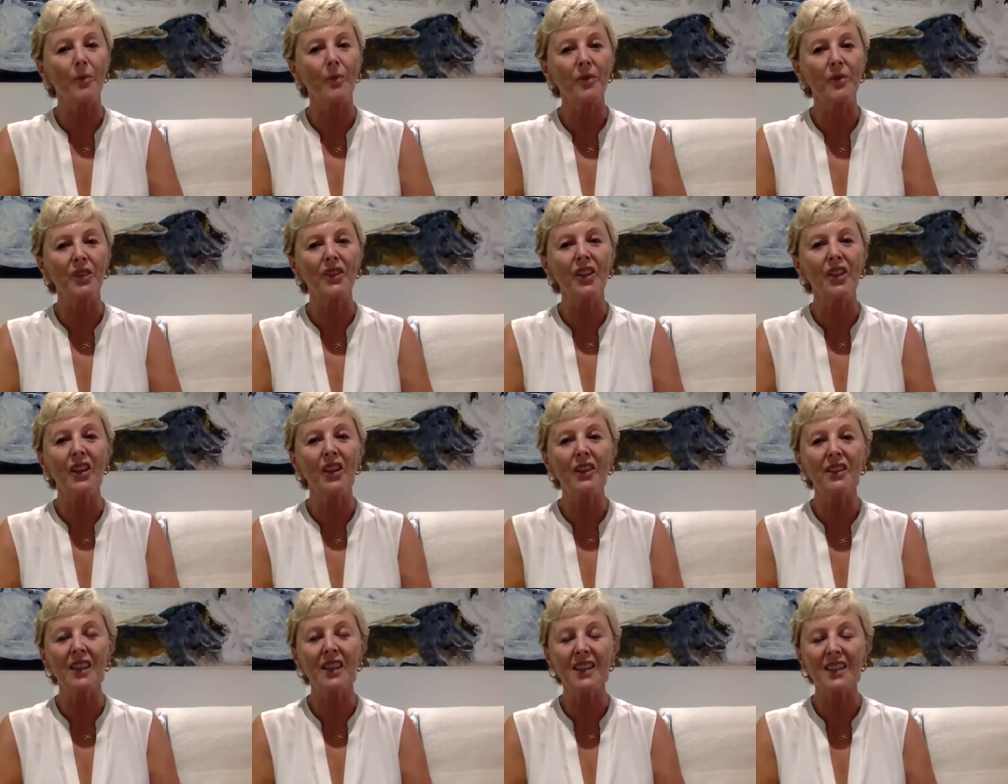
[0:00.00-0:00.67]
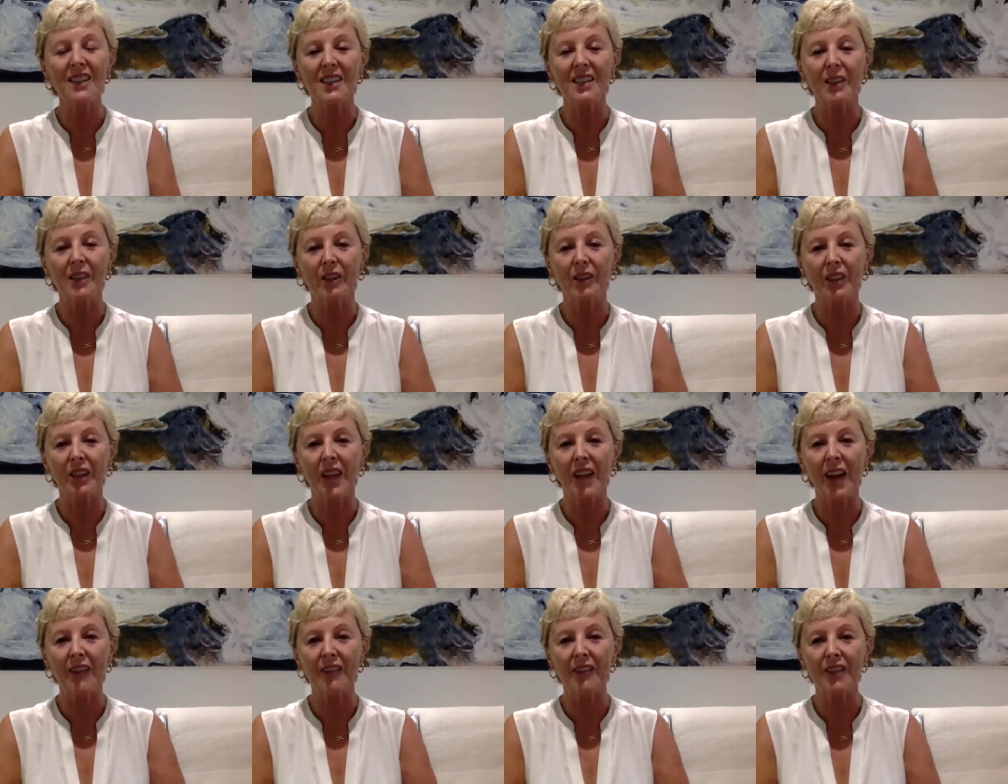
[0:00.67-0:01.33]
You don't necessarily
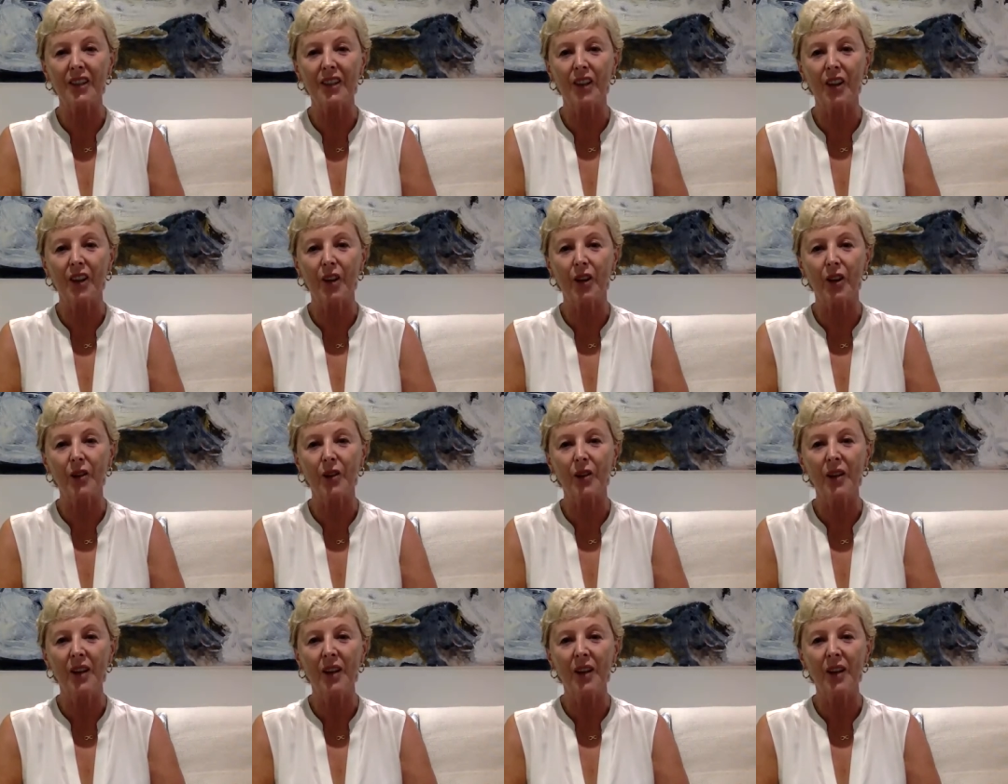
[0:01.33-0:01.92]
have to go